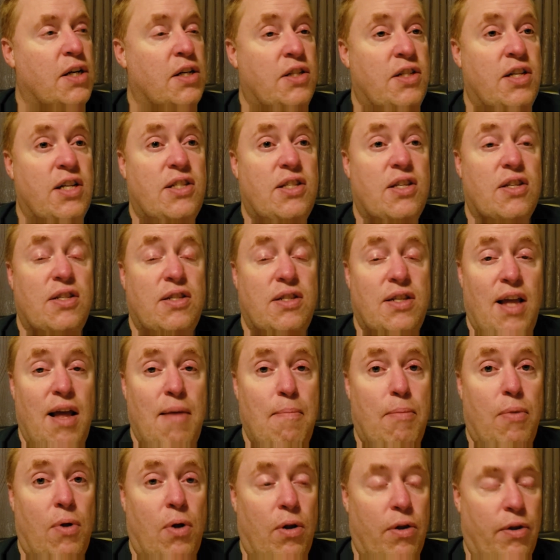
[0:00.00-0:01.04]

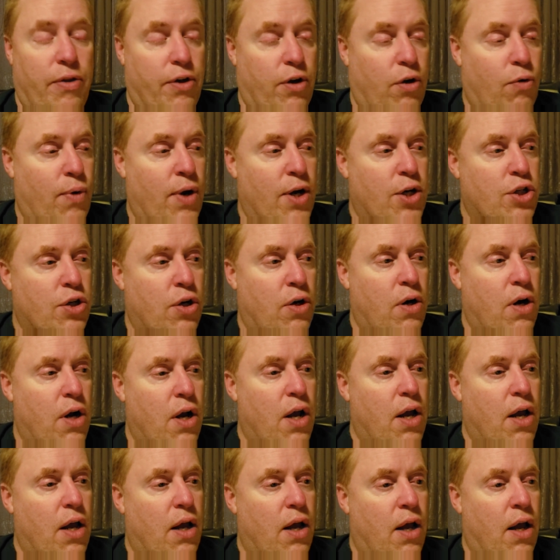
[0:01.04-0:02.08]
disassemble the creature,
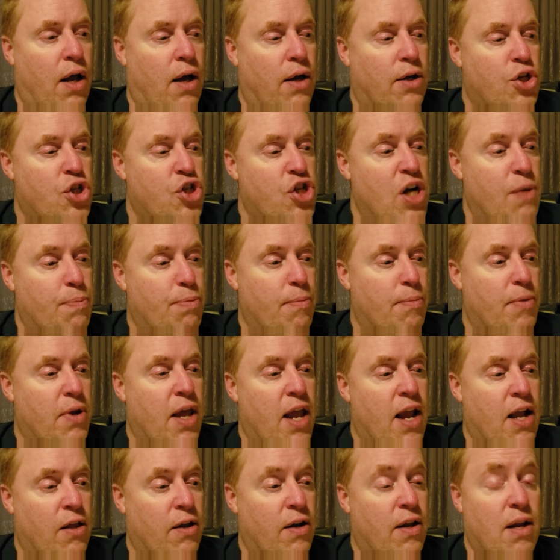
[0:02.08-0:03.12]
uh, ship him to
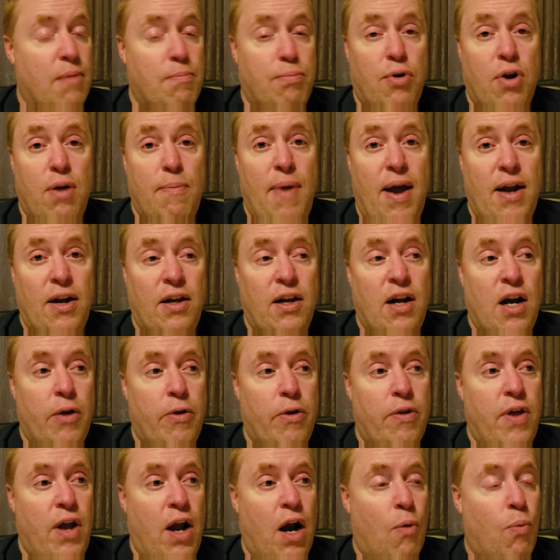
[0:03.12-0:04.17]
England, and put him back
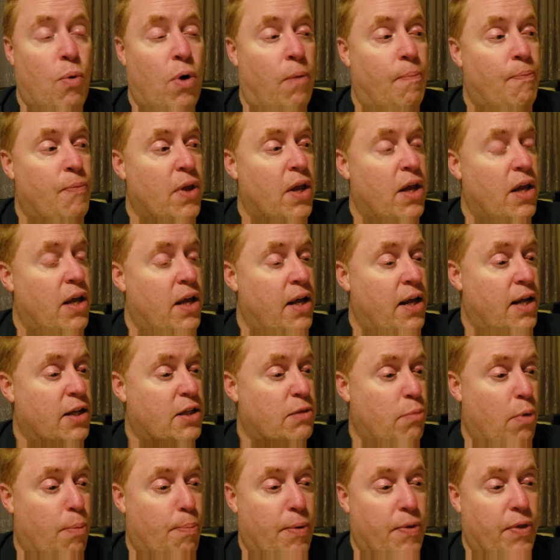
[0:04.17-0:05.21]
together there. Well, he
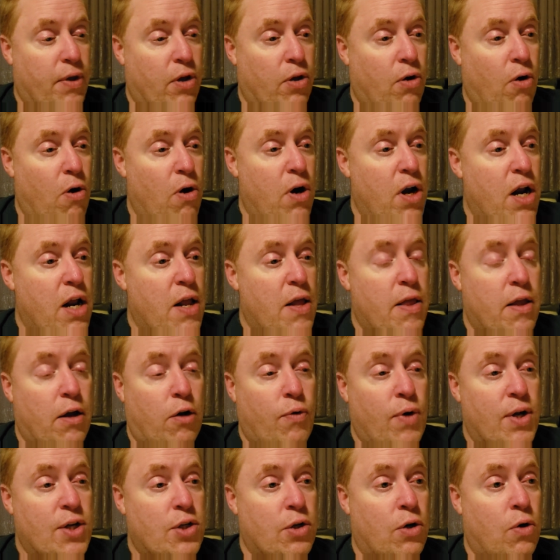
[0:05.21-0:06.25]
gets him up on the gurney, and then the
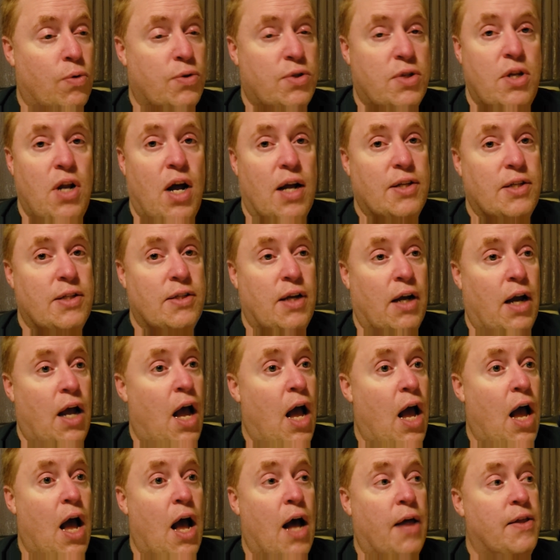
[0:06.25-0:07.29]
creature goes nuts. He's like,
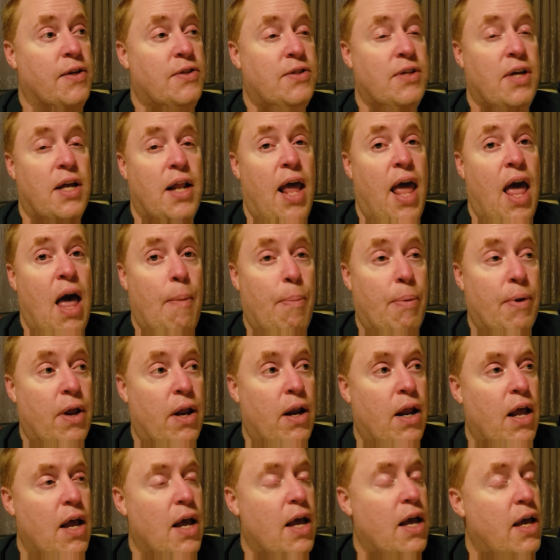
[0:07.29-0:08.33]
uh-uh, this ain't
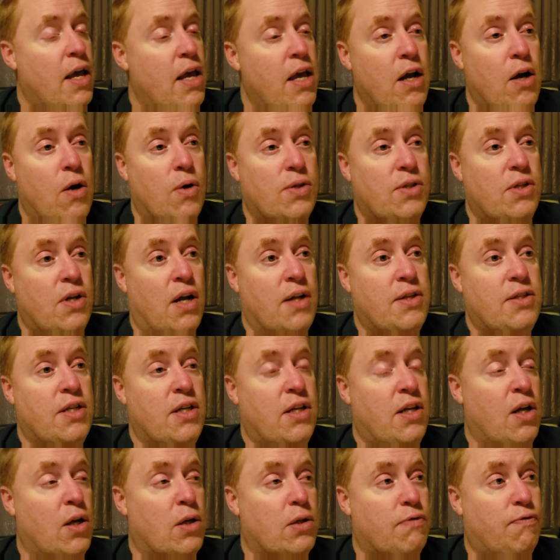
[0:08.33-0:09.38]
happening. He goes nuts. He
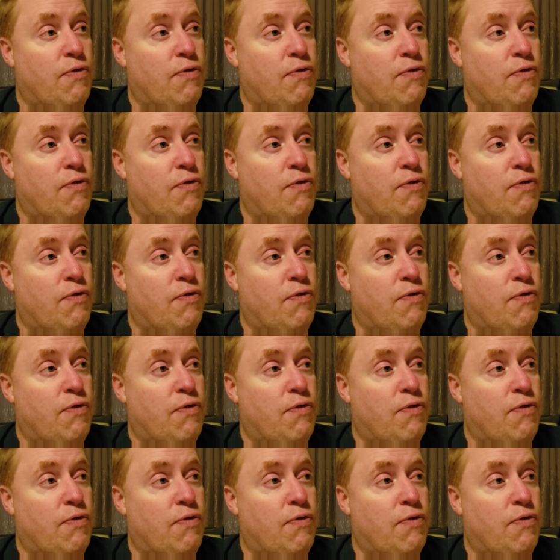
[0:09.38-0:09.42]
kills